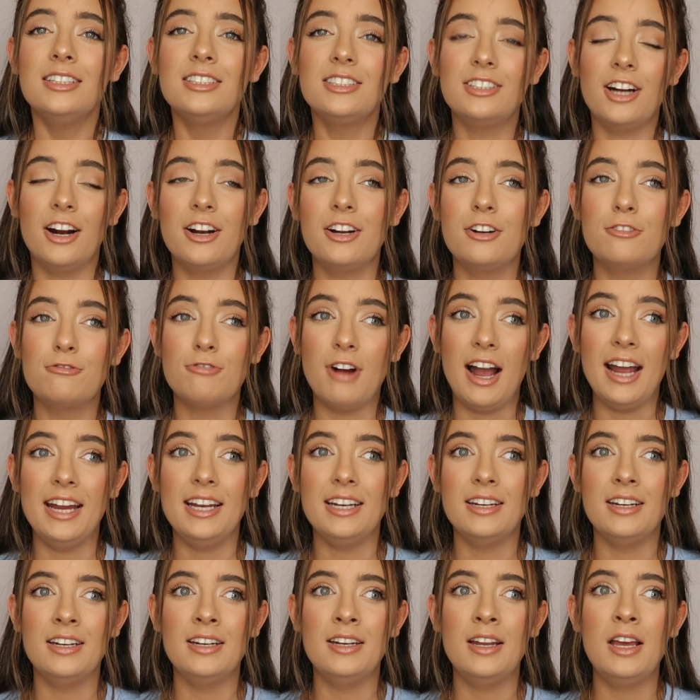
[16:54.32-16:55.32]
started
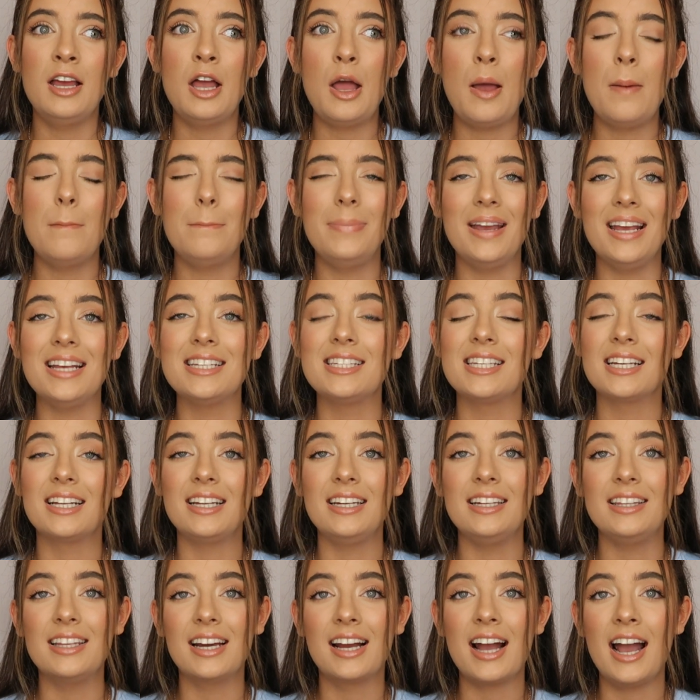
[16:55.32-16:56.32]
writing
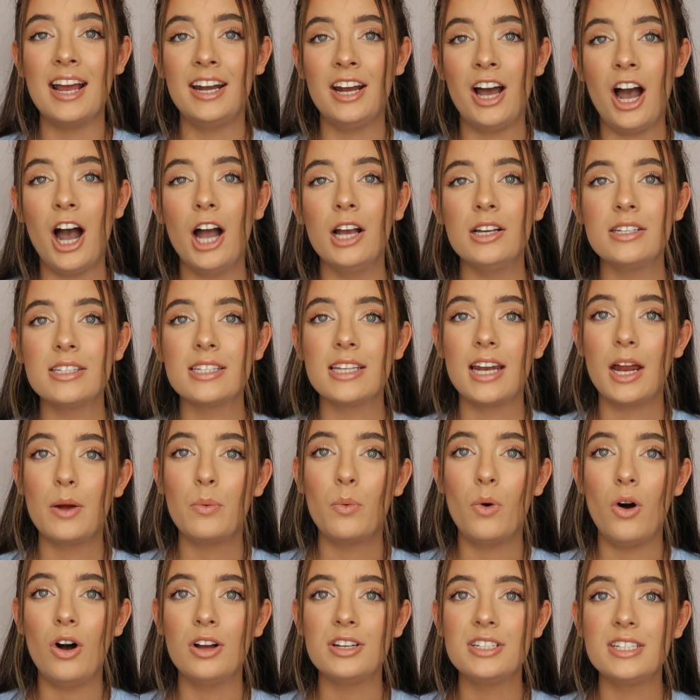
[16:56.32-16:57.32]
basically the kind of house that
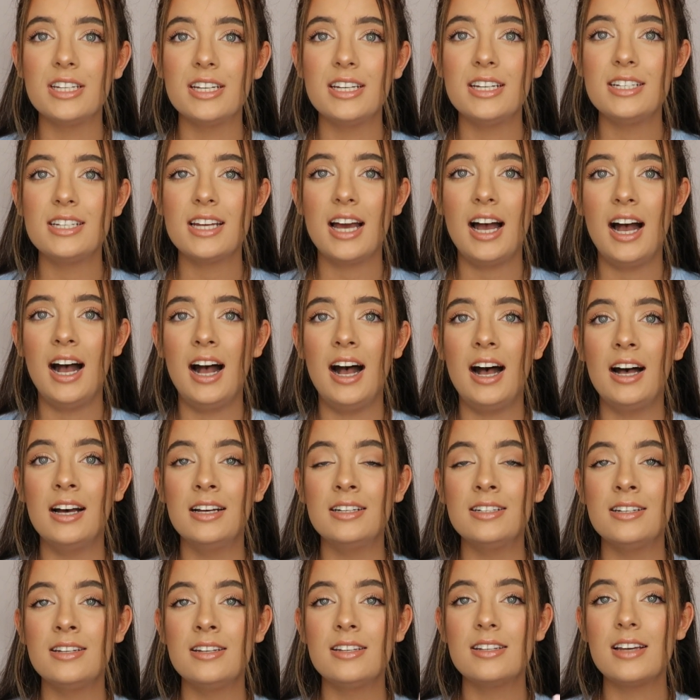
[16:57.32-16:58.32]
I wanted,
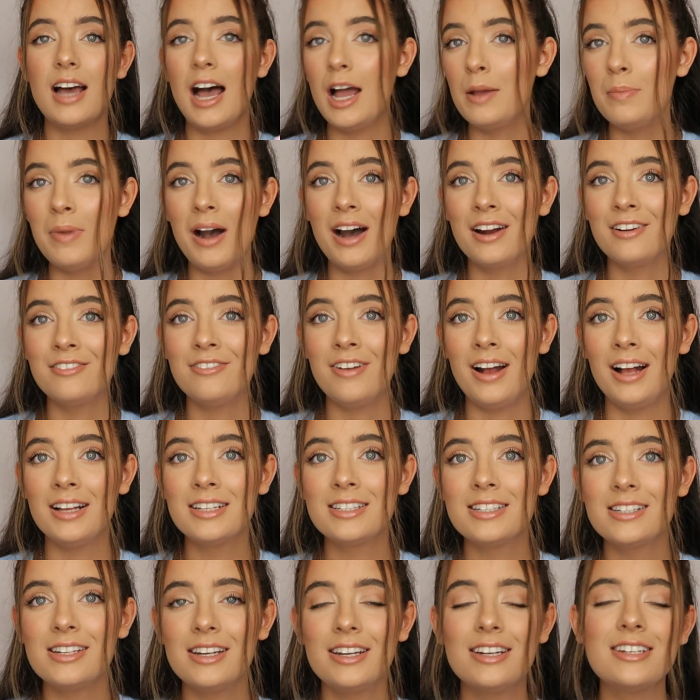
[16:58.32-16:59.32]
and I
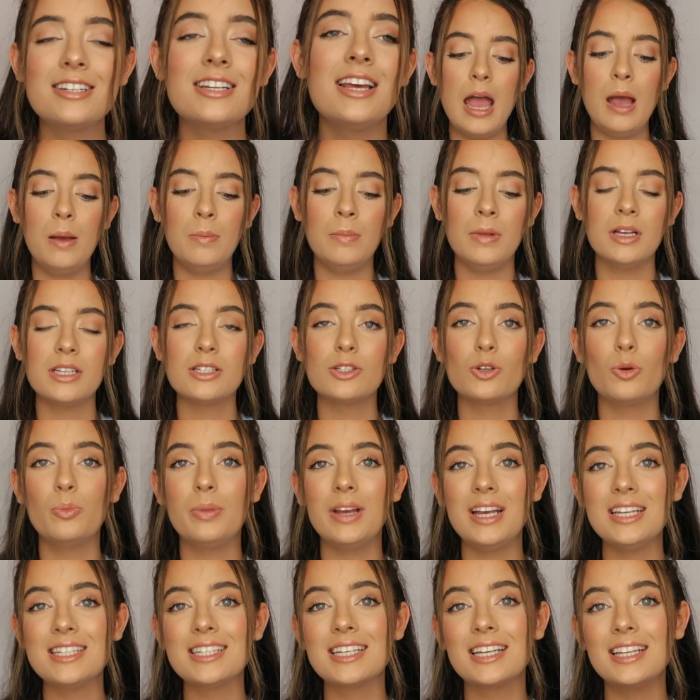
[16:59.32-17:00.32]
manifested it. So
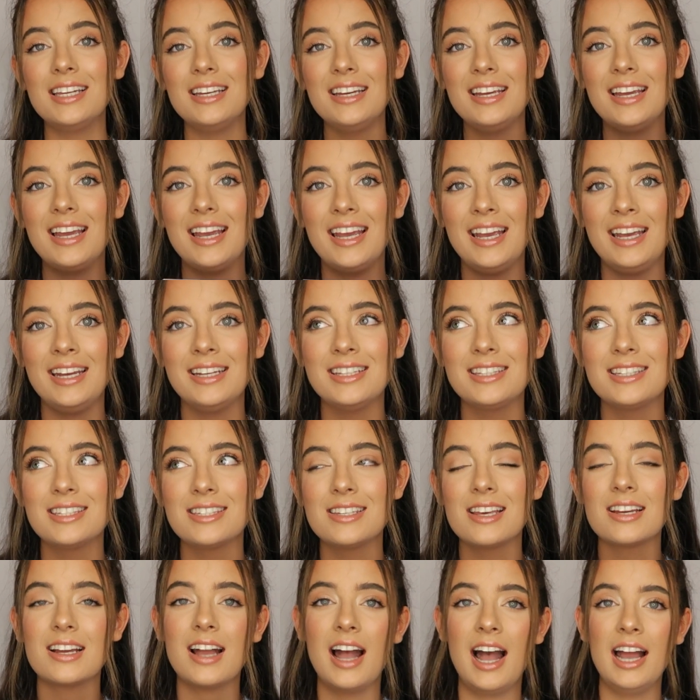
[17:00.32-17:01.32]
basically it's
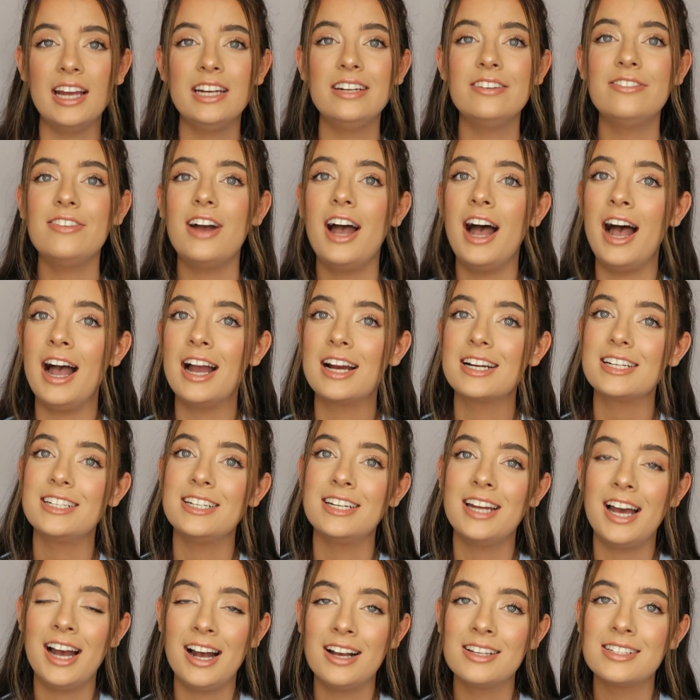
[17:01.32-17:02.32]
kind of
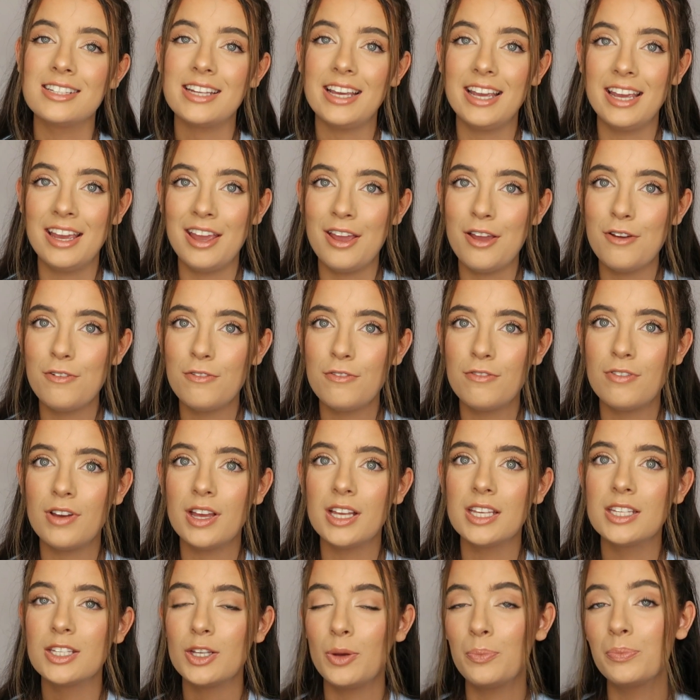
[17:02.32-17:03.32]
acting as if
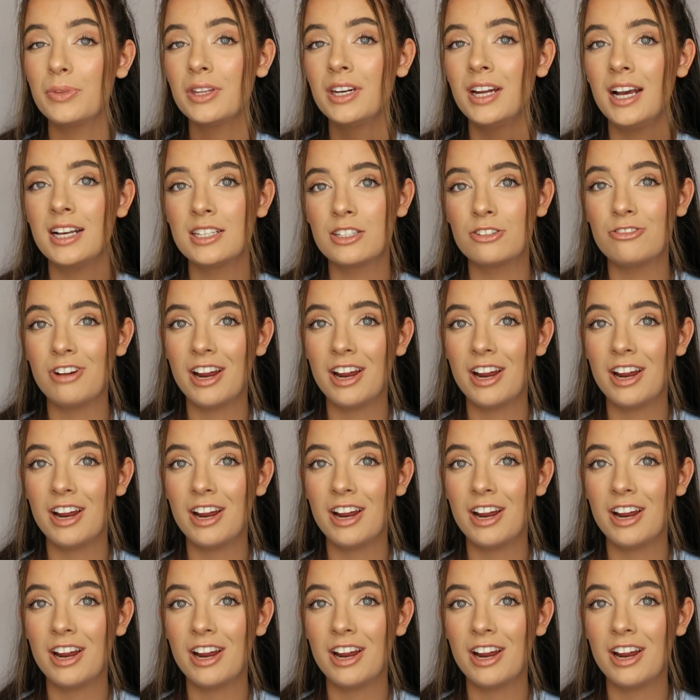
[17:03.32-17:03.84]
something has